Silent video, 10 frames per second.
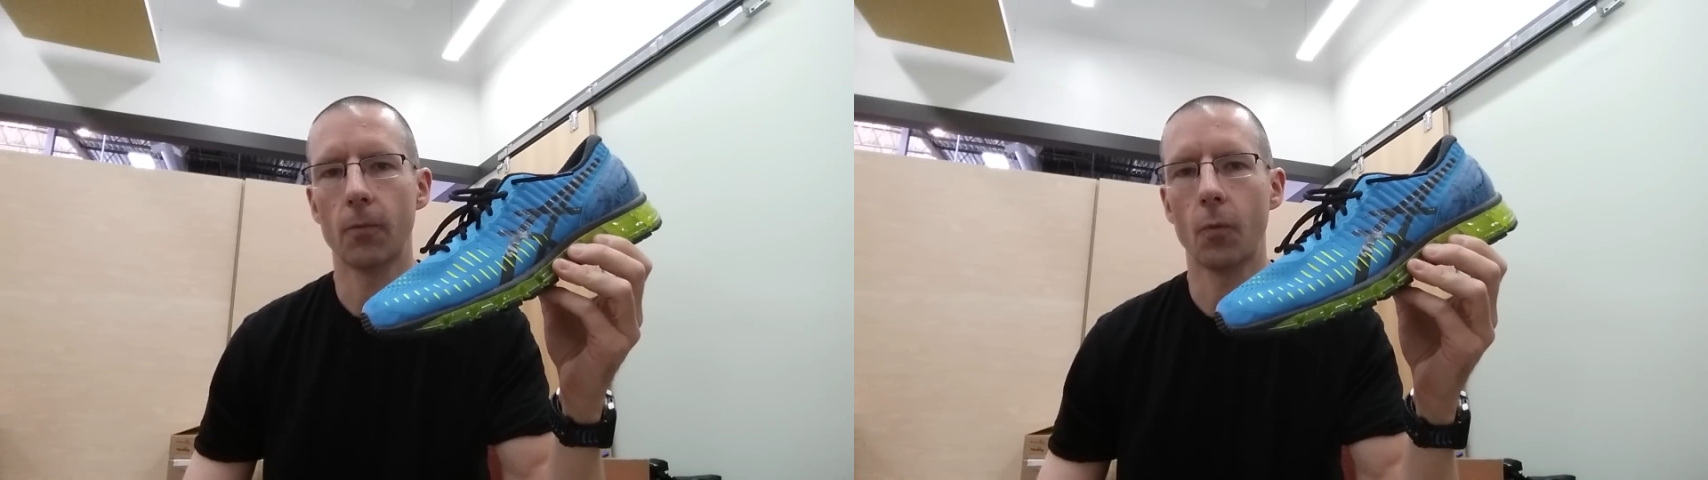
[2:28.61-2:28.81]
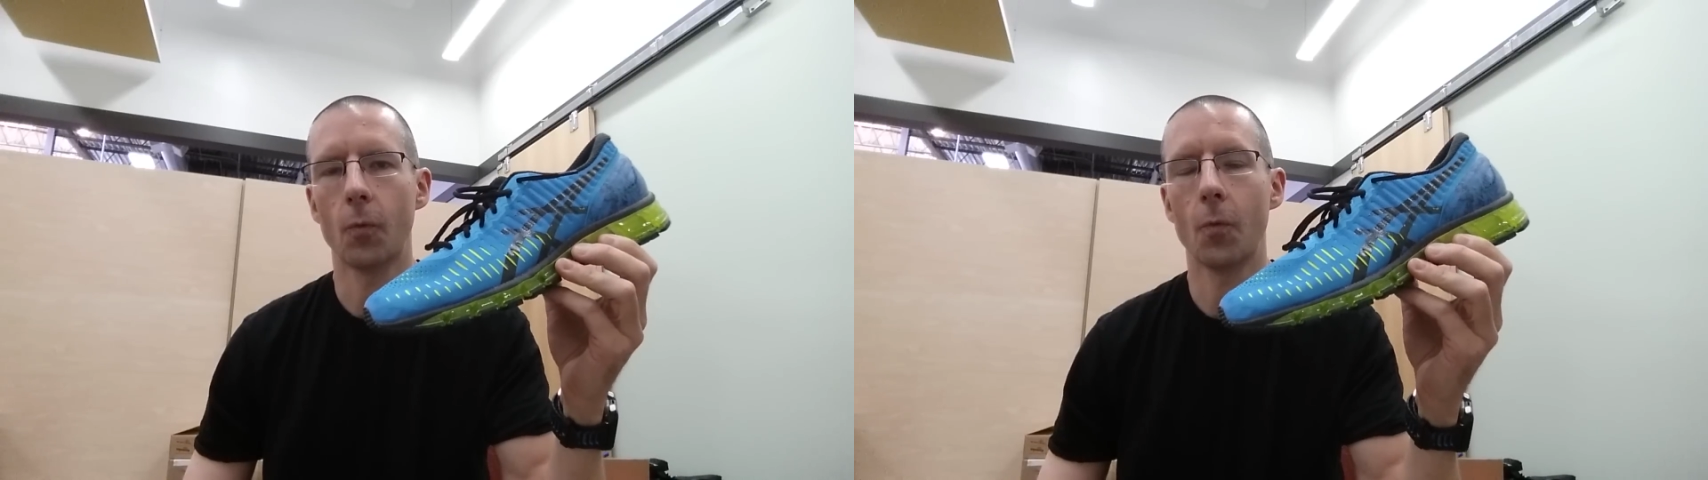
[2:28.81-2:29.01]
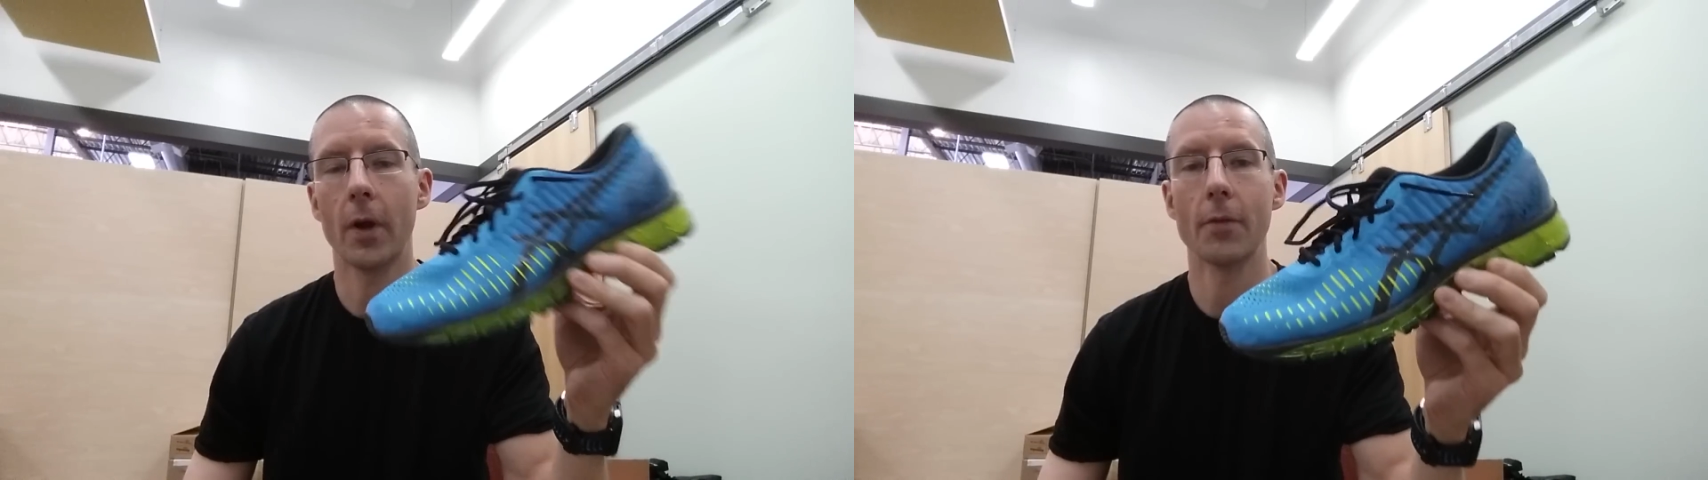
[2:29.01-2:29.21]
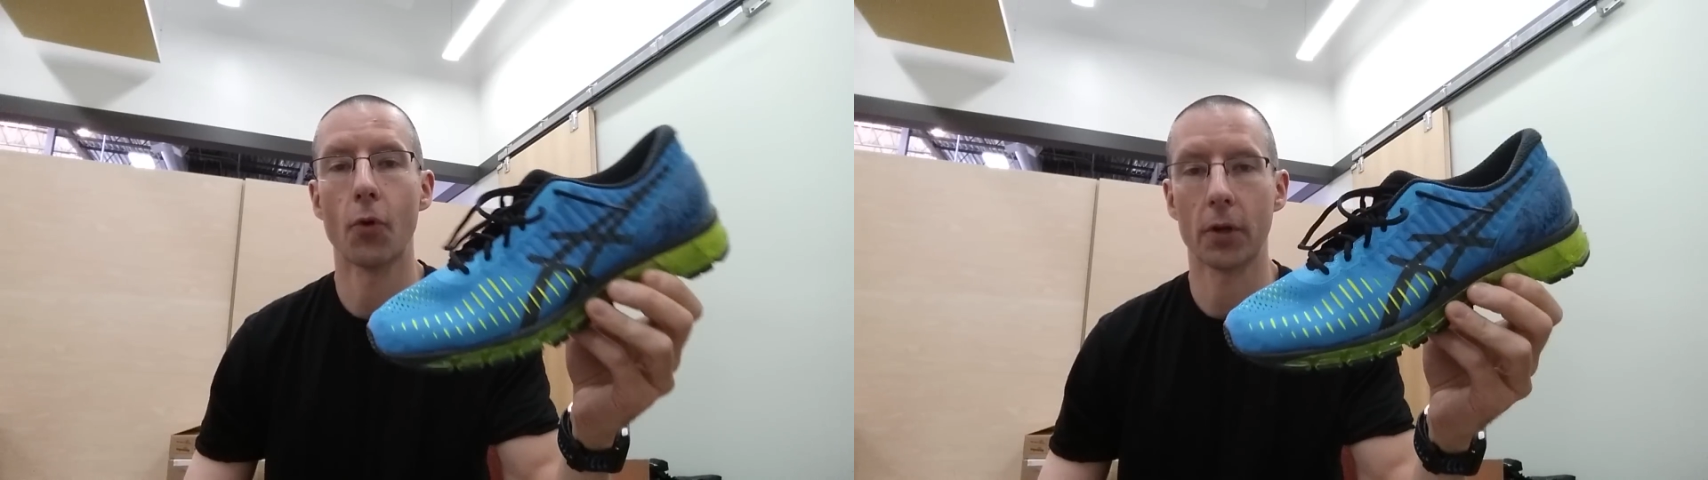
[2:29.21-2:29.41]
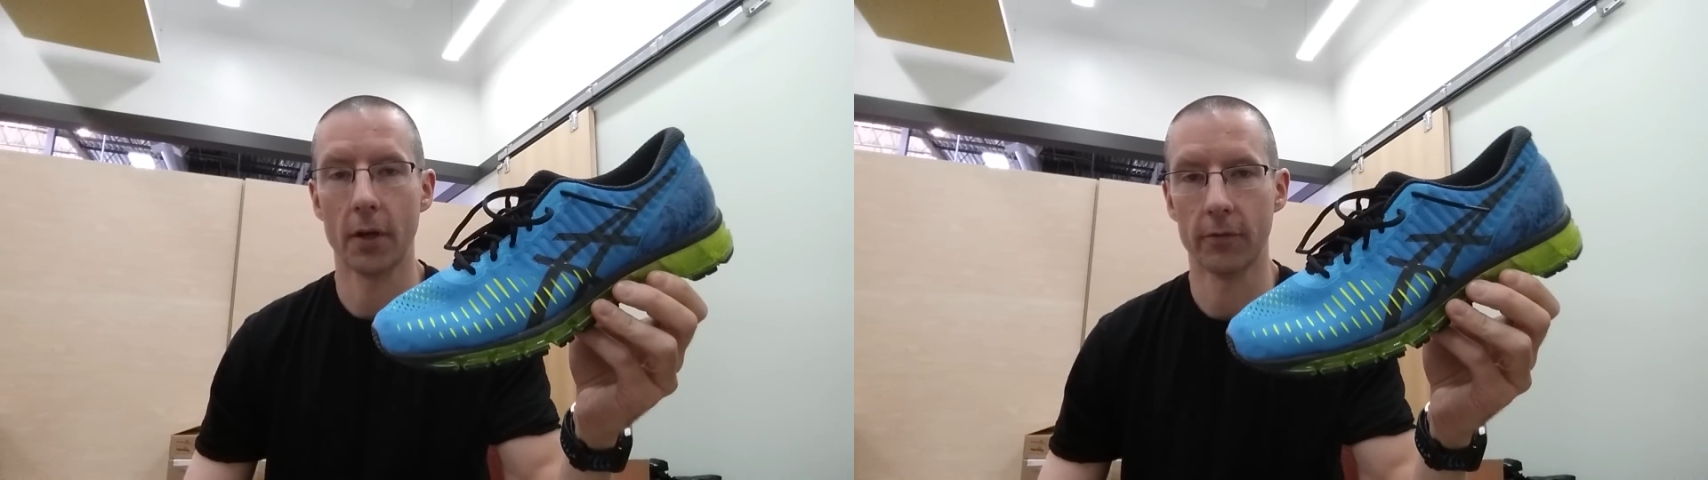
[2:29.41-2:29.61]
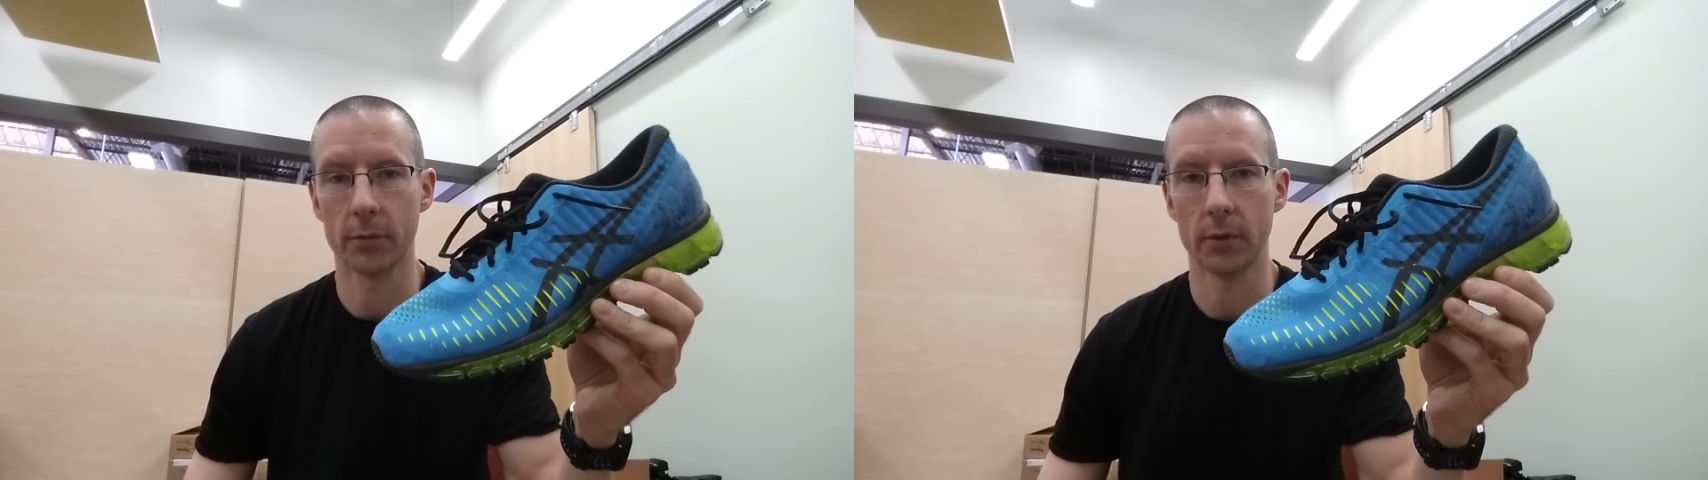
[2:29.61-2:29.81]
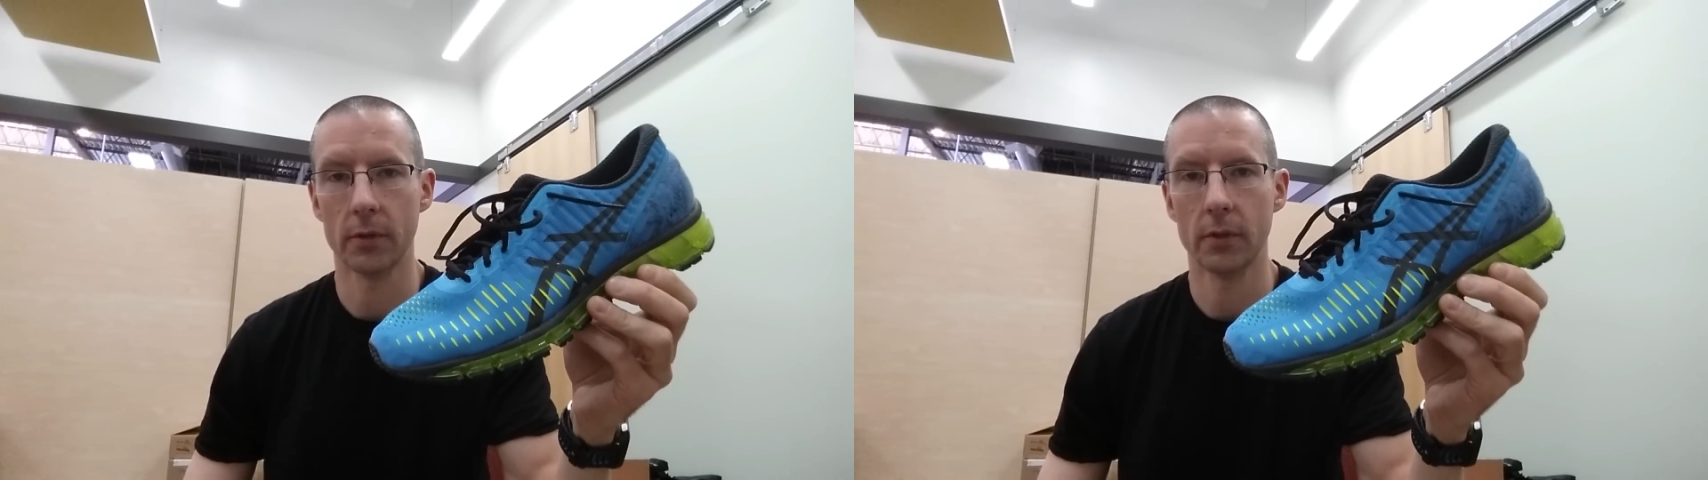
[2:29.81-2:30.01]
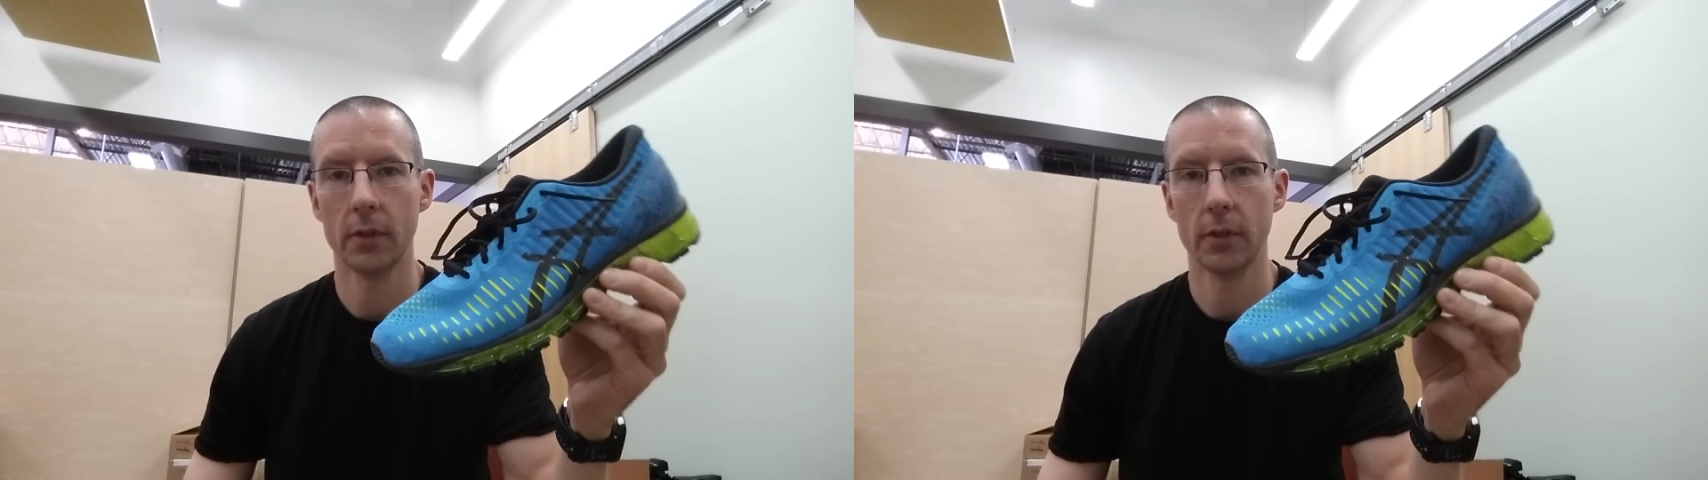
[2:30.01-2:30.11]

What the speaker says: way more comfortable,